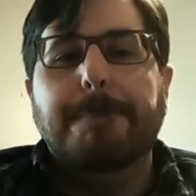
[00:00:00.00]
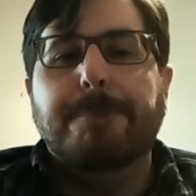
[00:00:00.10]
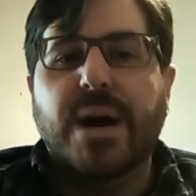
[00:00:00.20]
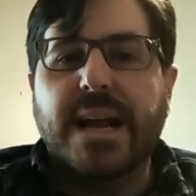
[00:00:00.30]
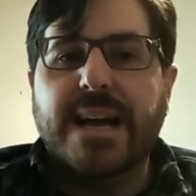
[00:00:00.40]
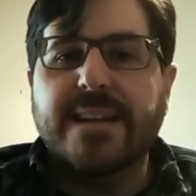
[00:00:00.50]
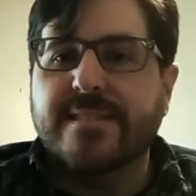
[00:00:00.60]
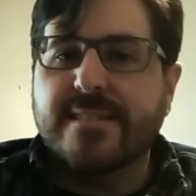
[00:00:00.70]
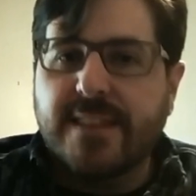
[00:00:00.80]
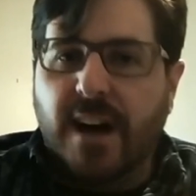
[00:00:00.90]
But its
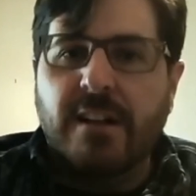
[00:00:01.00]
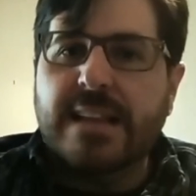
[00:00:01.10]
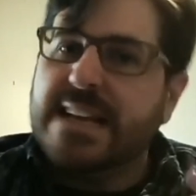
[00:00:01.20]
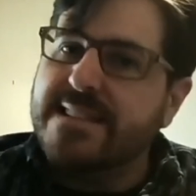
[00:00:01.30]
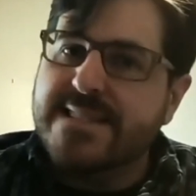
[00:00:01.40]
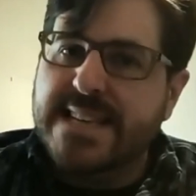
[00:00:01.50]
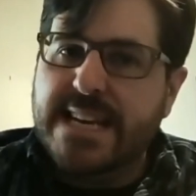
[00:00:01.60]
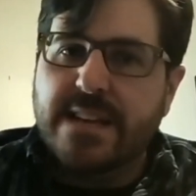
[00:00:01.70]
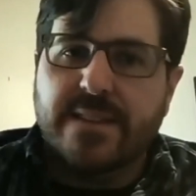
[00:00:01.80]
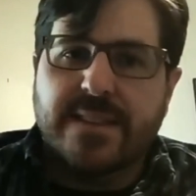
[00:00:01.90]
skull and its
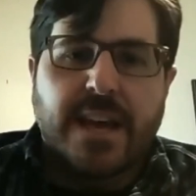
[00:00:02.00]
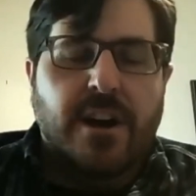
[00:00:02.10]
teeth